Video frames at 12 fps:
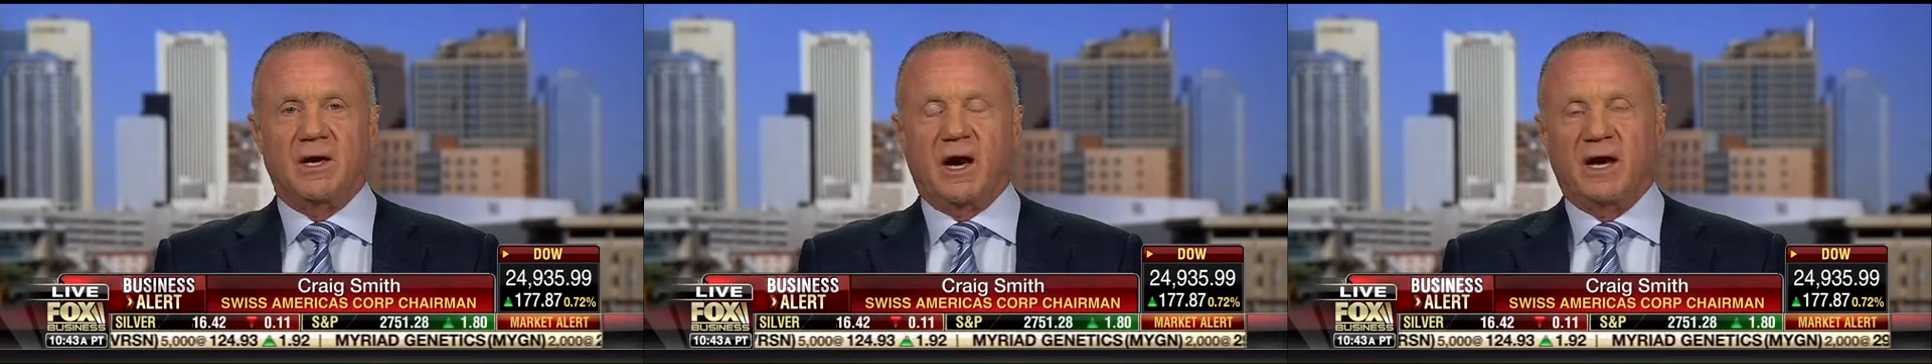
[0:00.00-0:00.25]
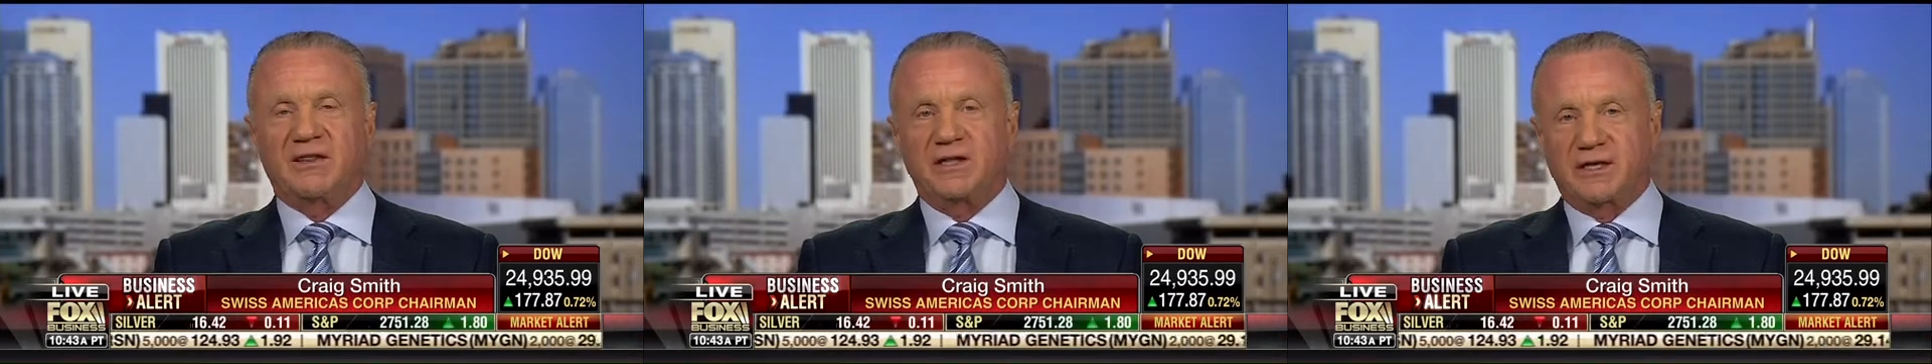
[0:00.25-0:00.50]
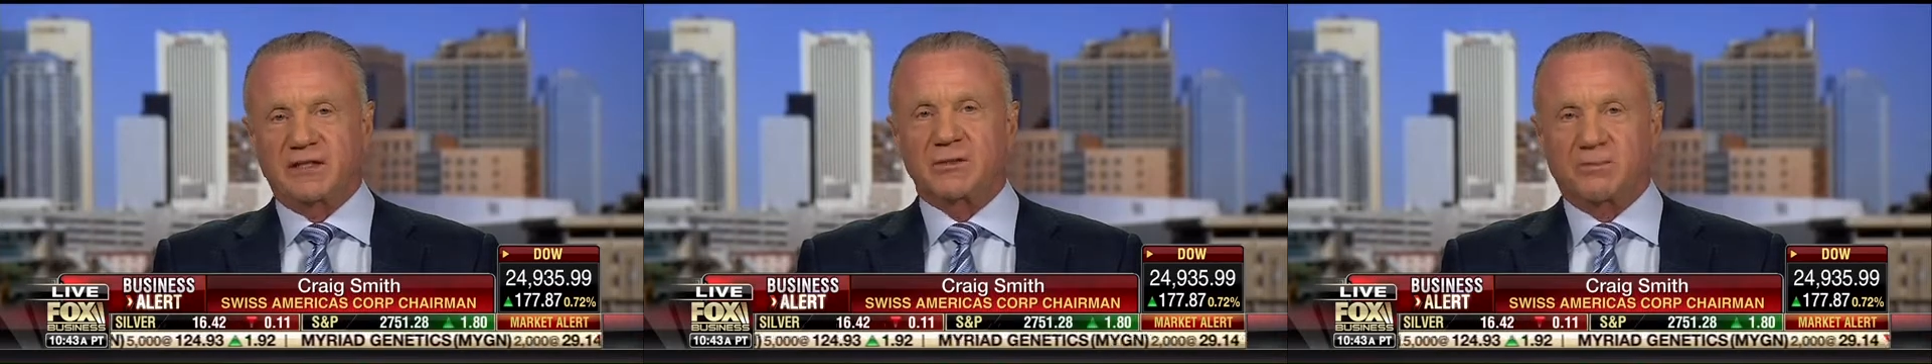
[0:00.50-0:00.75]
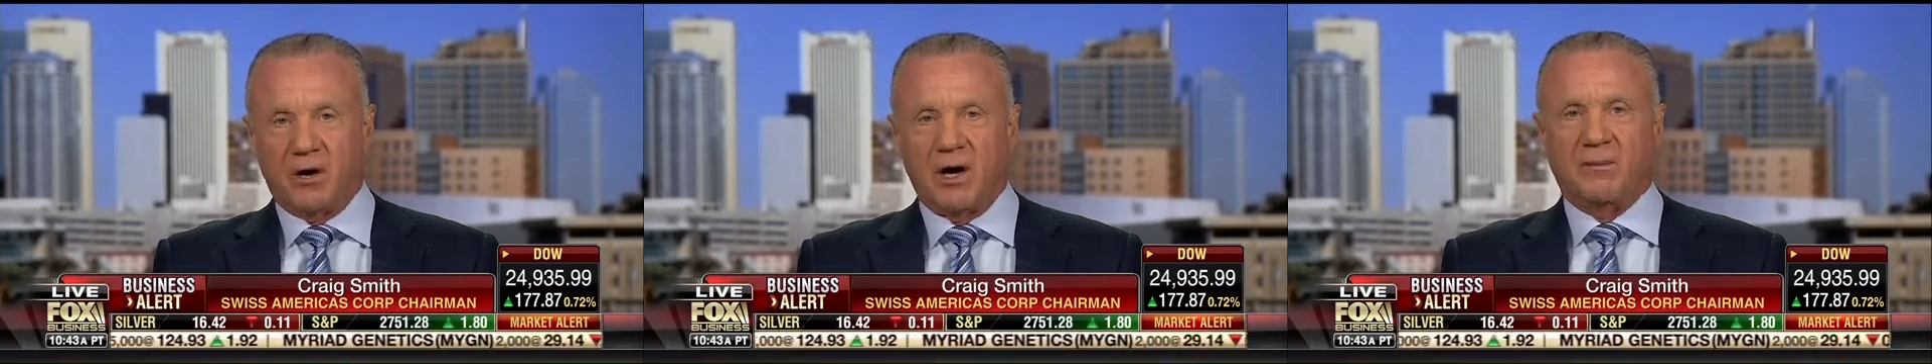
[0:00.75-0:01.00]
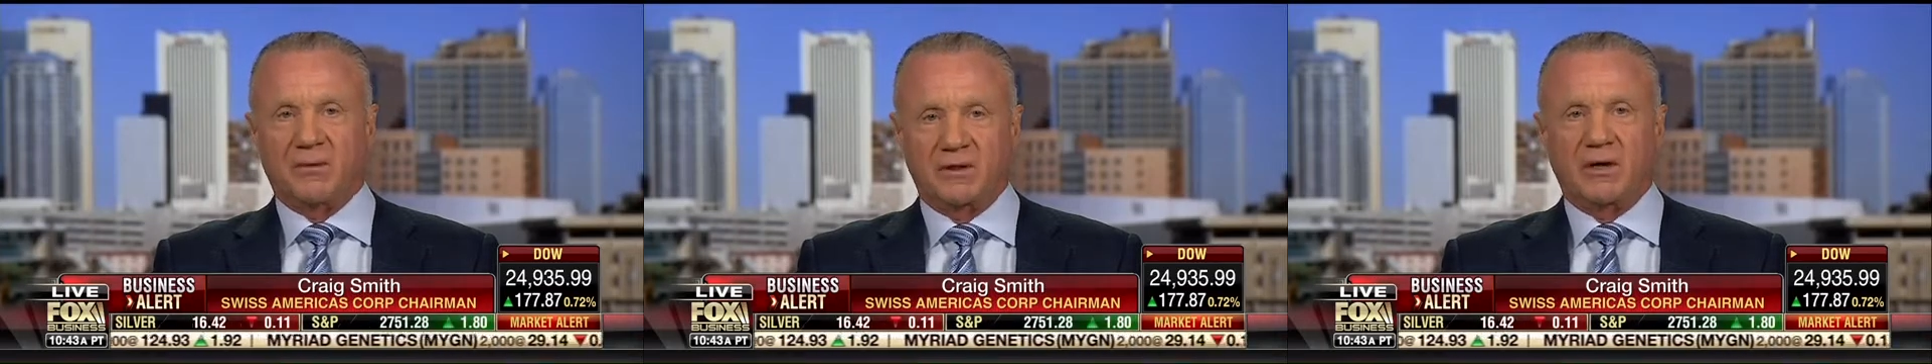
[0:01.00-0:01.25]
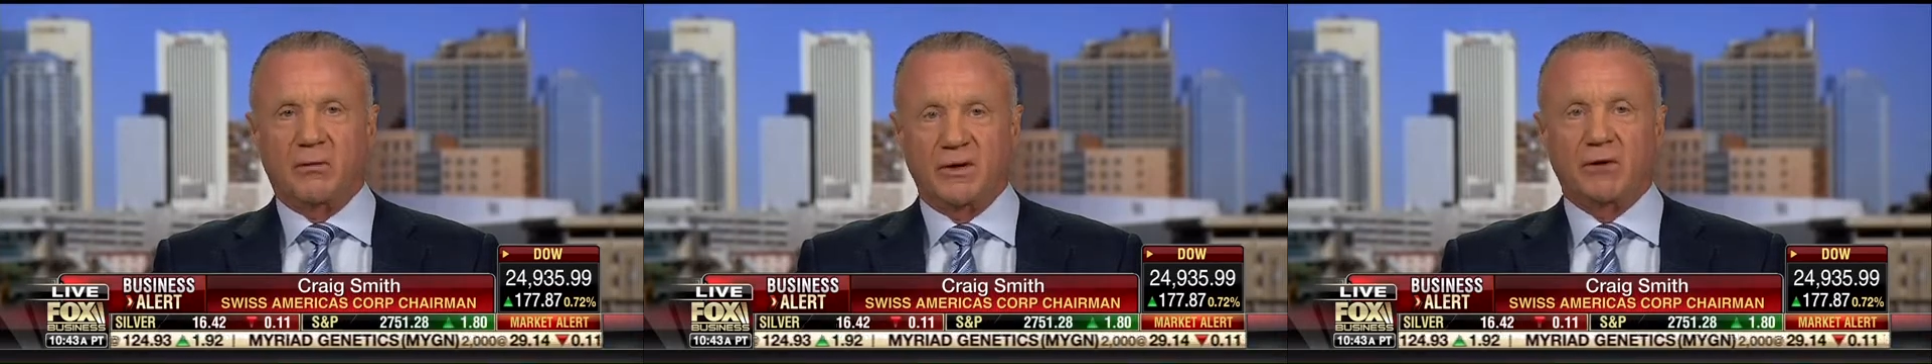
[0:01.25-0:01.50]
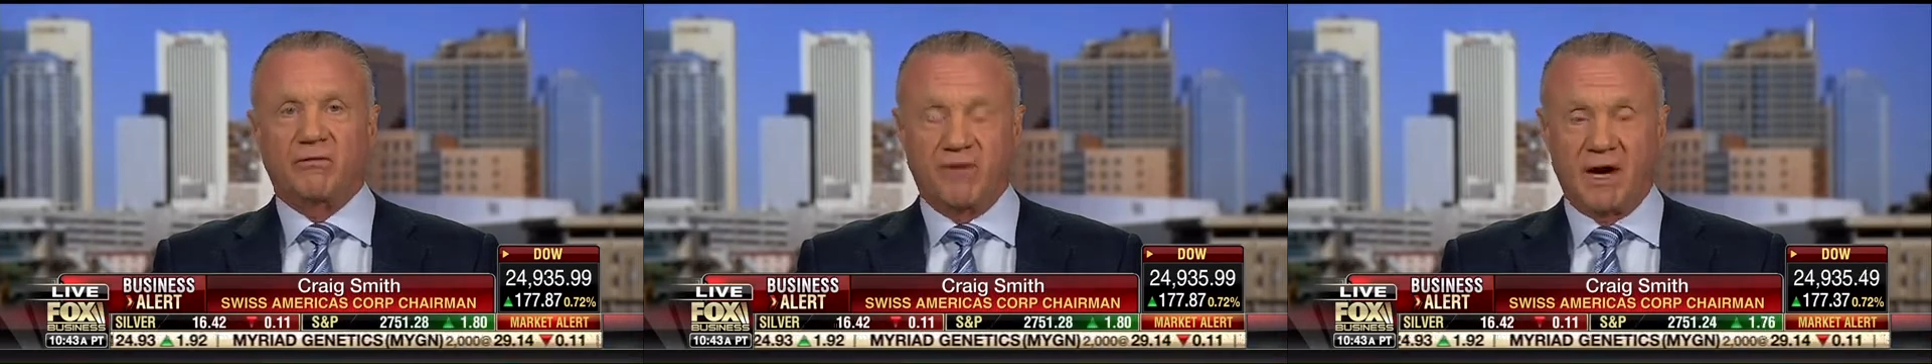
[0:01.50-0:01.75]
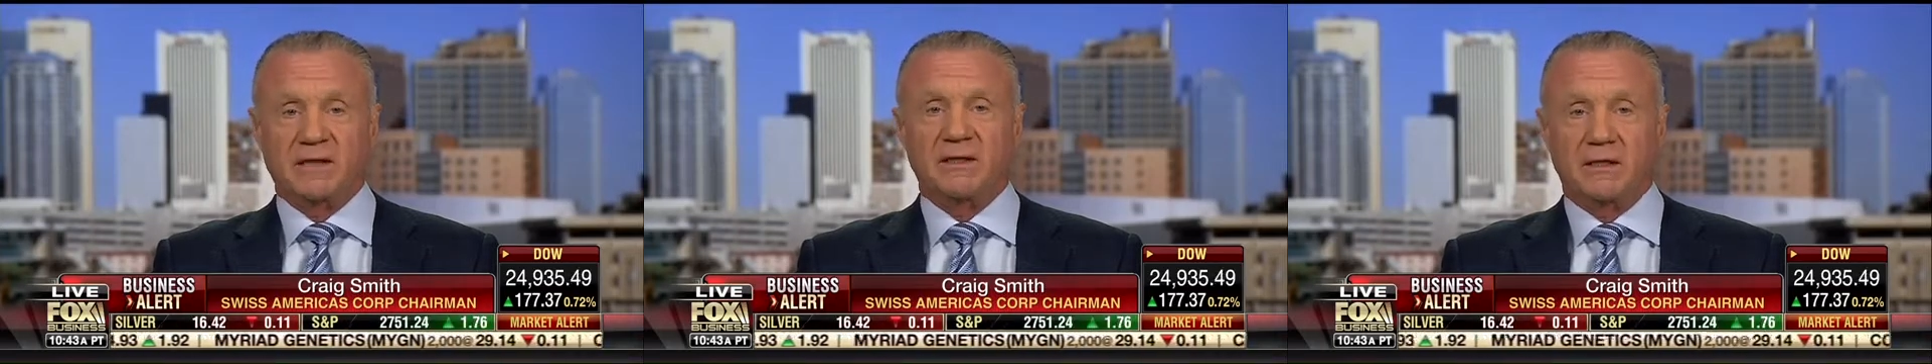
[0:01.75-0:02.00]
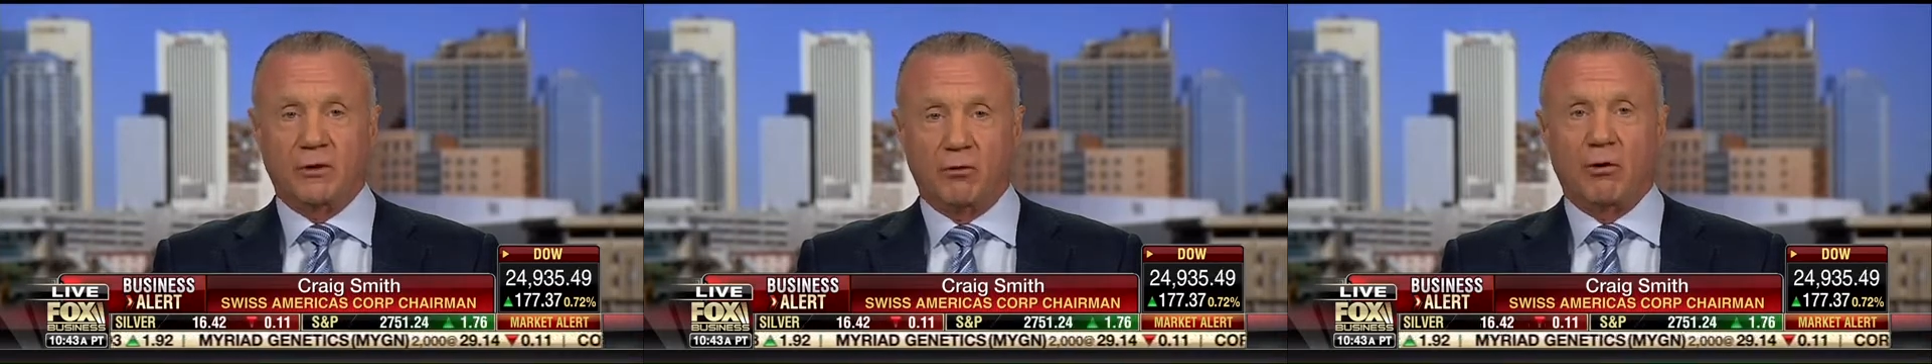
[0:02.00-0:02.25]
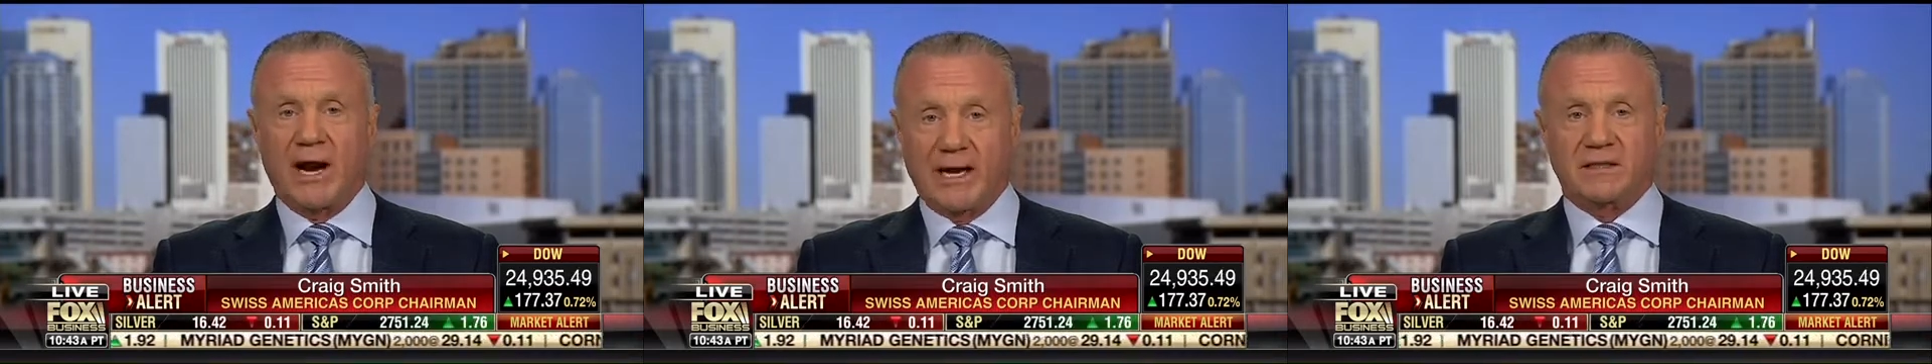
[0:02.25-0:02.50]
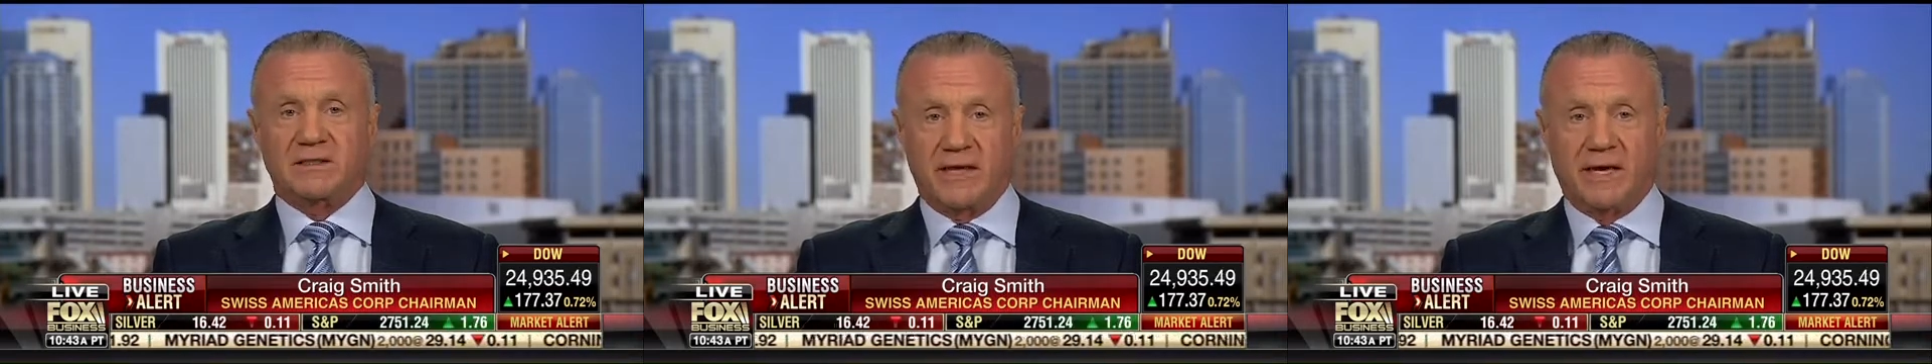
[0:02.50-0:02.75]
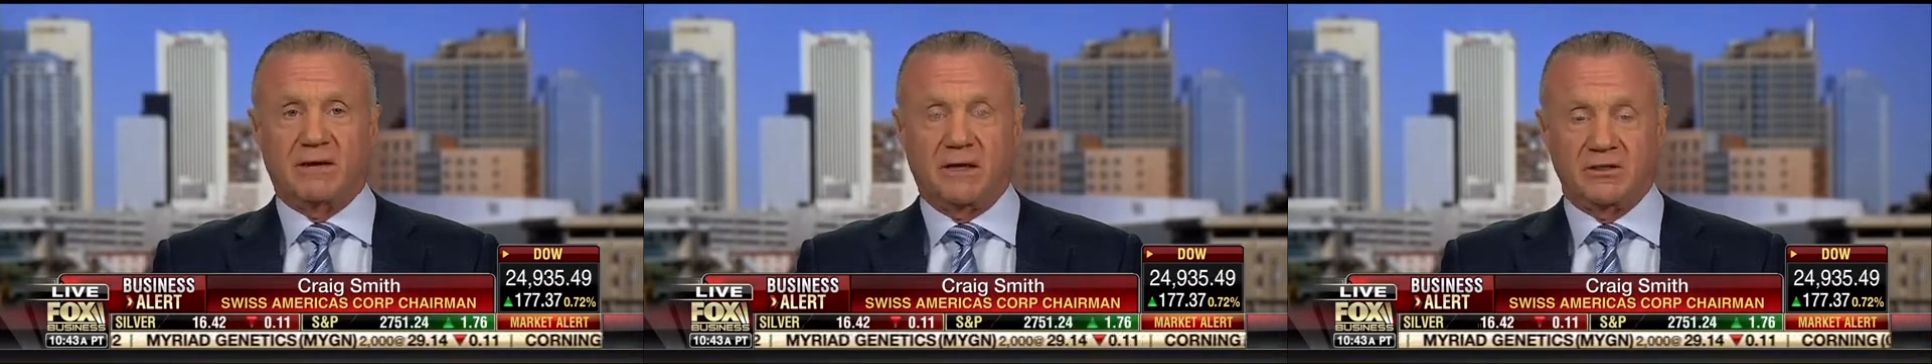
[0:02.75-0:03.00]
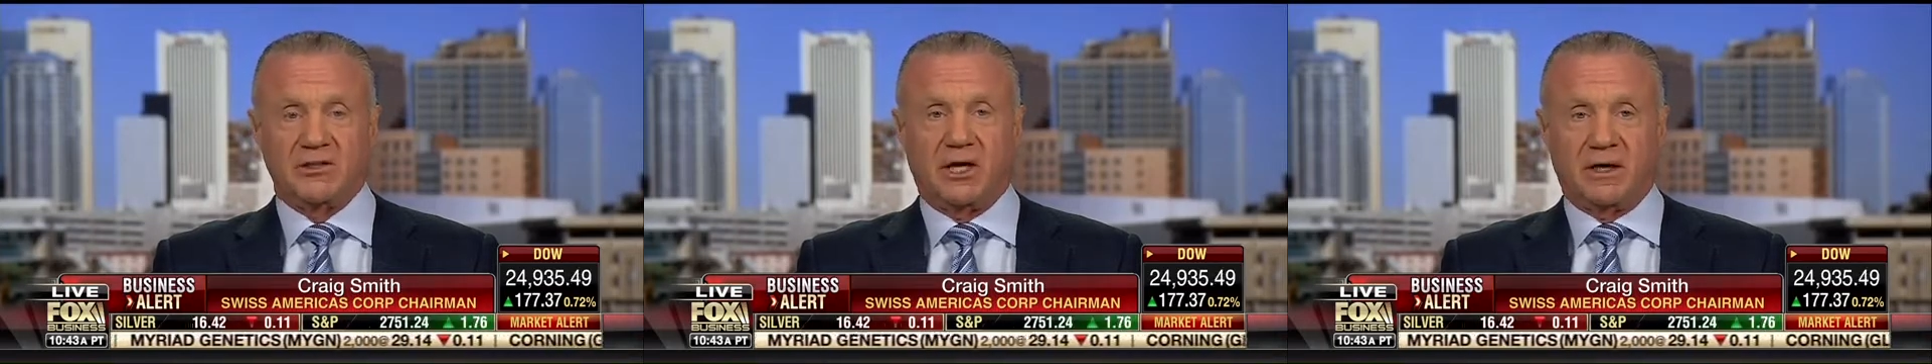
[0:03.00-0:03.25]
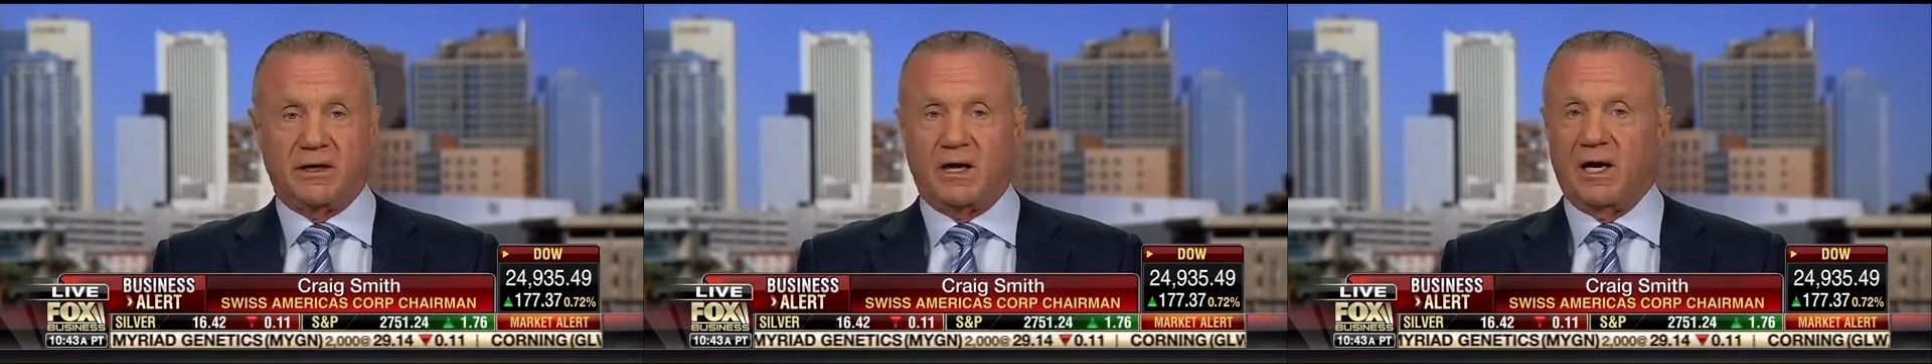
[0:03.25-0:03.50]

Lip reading: I think it's proper that we finally crack down on China.